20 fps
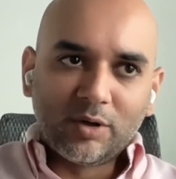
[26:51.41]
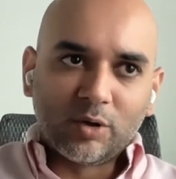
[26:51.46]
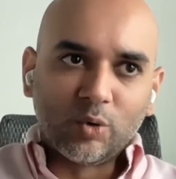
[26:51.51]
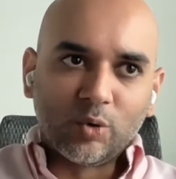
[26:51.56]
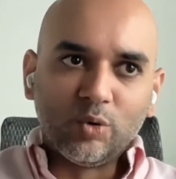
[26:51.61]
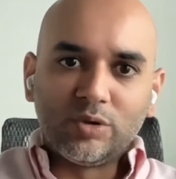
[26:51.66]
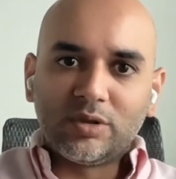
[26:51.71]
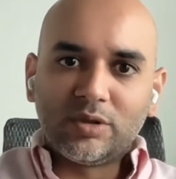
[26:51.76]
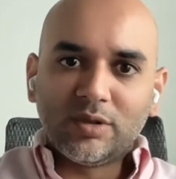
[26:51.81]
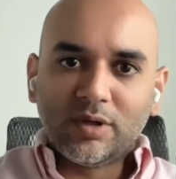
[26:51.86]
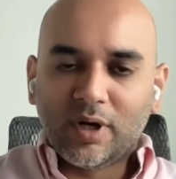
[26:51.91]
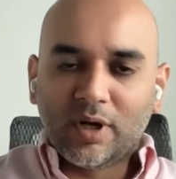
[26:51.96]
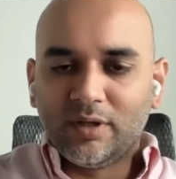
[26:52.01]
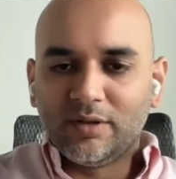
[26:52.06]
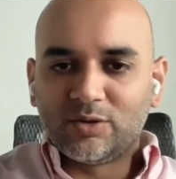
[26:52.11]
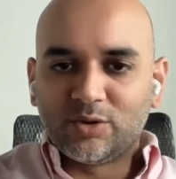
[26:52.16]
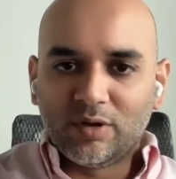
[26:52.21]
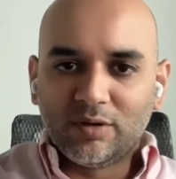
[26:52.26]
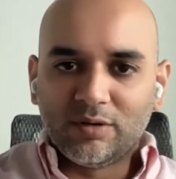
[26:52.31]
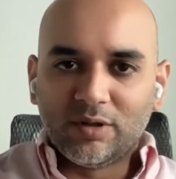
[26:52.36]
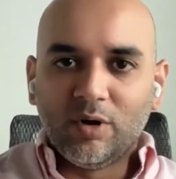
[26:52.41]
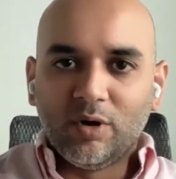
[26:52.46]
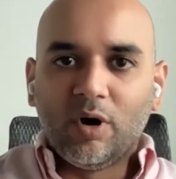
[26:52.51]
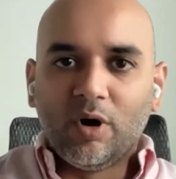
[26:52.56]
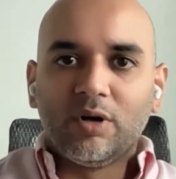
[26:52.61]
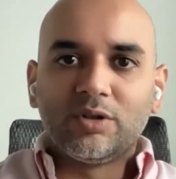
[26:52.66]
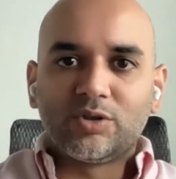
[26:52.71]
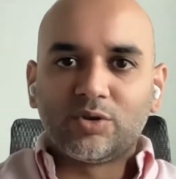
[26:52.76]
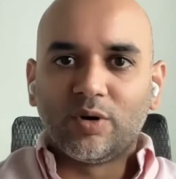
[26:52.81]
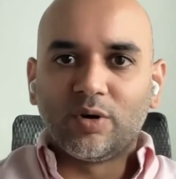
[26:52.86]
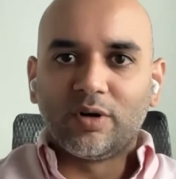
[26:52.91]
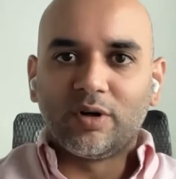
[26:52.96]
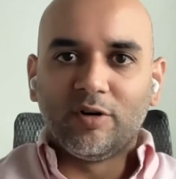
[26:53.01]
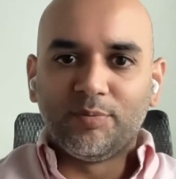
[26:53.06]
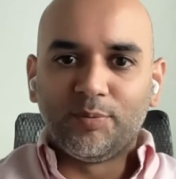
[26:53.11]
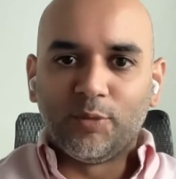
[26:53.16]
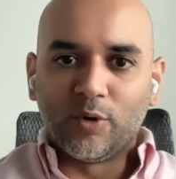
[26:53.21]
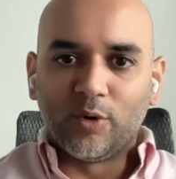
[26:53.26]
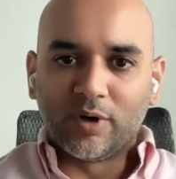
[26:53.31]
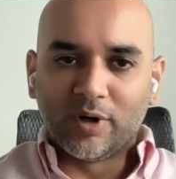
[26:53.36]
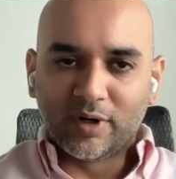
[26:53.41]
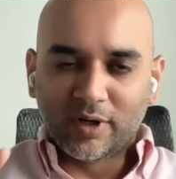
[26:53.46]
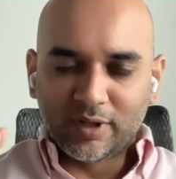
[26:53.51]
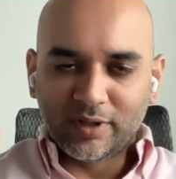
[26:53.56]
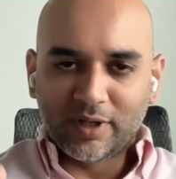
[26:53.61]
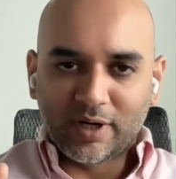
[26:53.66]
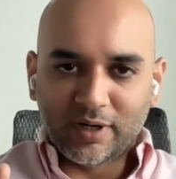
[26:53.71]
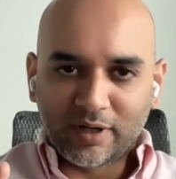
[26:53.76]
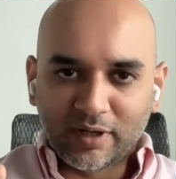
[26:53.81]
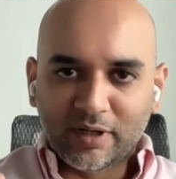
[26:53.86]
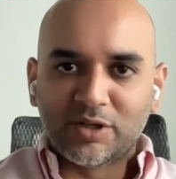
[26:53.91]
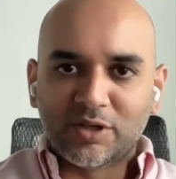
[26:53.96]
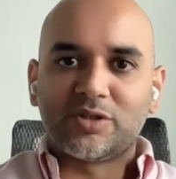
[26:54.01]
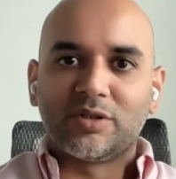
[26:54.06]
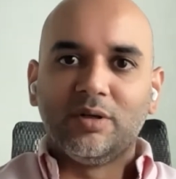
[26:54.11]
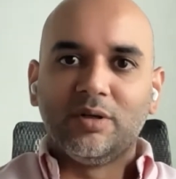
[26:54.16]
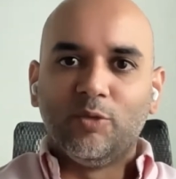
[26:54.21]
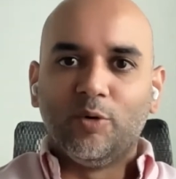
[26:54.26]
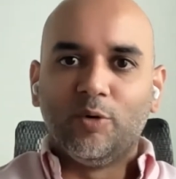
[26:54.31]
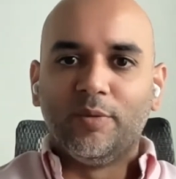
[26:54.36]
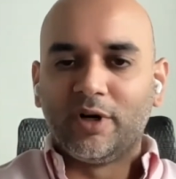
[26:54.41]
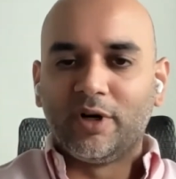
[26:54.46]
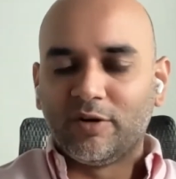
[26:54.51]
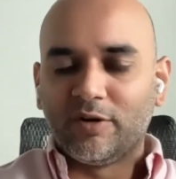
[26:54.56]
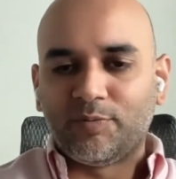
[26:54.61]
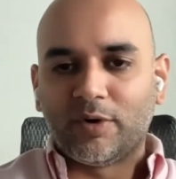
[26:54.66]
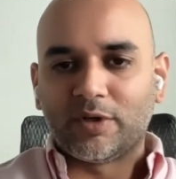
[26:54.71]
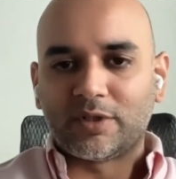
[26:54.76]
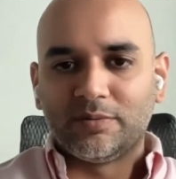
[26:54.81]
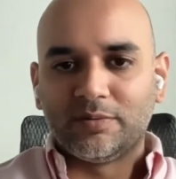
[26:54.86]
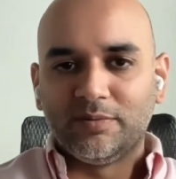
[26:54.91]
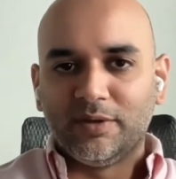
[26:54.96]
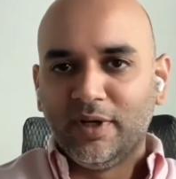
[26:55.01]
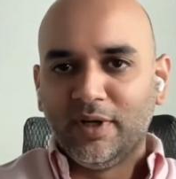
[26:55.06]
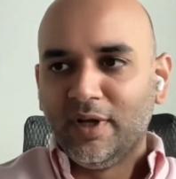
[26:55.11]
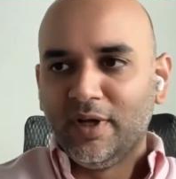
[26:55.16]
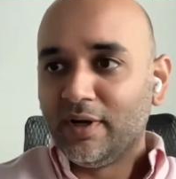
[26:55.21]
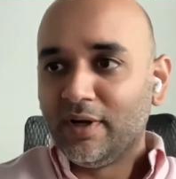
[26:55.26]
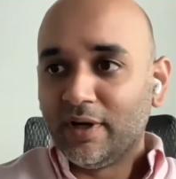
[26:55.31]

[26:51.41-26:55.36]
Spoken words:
truth and sort of the long story of poker in that initial moment if possible.